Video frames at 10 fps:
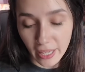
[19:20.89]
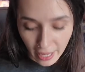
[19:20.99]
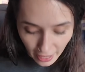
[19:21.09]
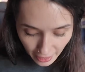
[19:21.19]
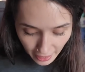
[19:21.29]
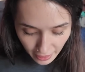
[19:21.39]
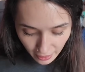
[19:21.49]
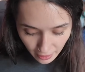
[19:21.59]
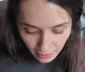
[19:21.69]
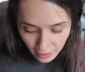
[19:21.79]
I had
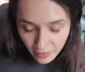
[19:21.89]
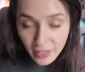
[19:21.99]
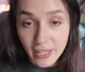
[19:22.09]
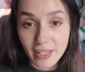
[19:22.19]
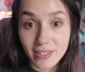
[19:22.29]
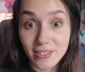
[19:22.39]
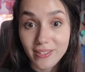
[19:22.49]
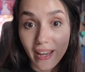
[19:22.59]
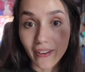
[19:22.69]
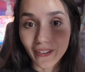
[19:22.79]
the
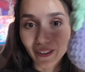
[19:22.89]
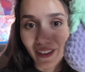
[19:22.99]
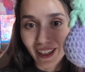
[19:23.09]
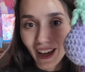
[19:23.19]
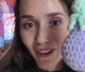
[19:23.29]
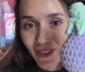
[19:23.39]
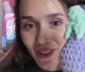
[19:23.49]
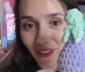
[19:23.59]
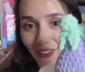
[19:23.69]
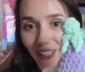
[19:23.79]
Snail Council.